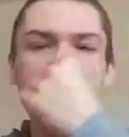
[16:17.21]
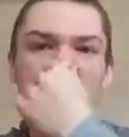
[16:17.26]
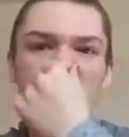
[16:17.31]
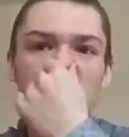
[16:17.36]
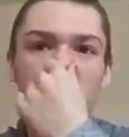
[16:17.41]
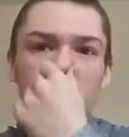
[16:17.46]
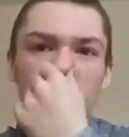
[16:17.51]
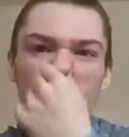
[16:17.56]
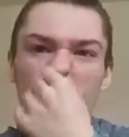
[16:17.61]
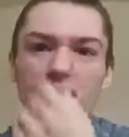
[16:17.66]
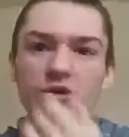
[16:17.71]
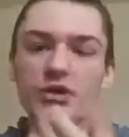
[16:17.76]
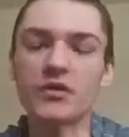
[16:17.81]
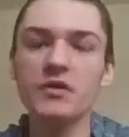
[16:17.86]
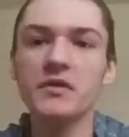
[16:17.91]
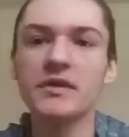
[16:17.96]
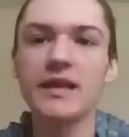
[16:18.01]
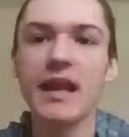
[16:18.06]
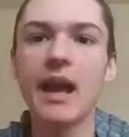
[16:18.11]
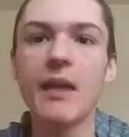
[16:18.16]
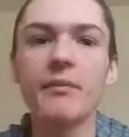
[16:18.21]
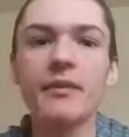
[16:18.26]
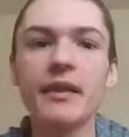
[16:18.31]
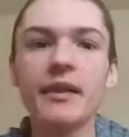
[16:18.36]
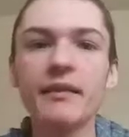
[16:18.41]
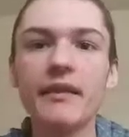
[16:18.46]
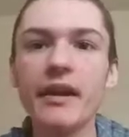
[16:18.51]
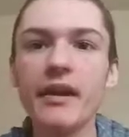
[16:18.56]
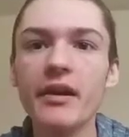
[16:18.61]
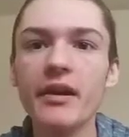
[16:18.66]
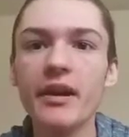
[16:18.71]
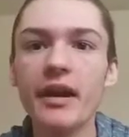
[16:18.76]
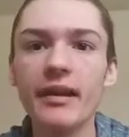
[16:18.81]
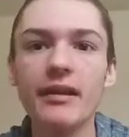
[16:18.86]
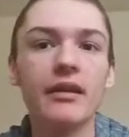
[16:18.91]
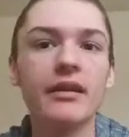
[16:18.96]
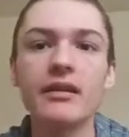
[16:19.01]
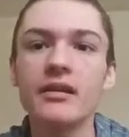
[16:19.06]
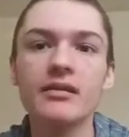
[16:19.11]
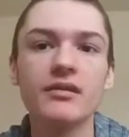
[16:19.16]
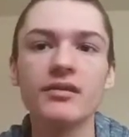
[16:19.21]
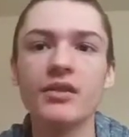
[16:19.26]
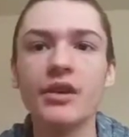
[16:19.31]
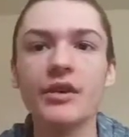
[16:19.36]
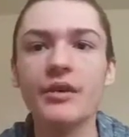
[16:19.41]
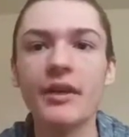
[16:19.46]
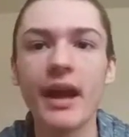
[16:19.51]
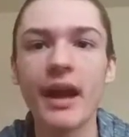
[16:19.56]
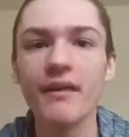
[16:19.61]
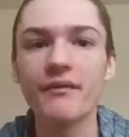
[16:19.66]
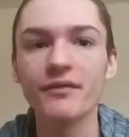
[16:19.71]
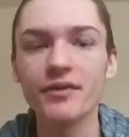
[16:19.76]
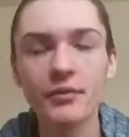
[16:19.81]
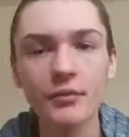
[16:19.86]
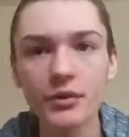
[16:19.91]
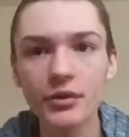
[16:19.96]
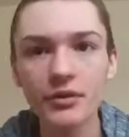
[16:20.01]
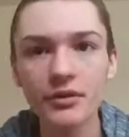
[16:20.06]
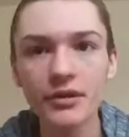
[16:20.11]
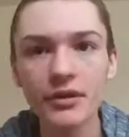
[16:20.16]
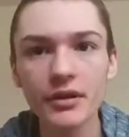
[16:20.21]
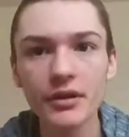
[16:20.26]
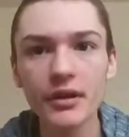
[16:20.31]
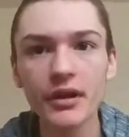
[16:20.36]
And I'm not sure what's happening there and it doesn't hurt afterward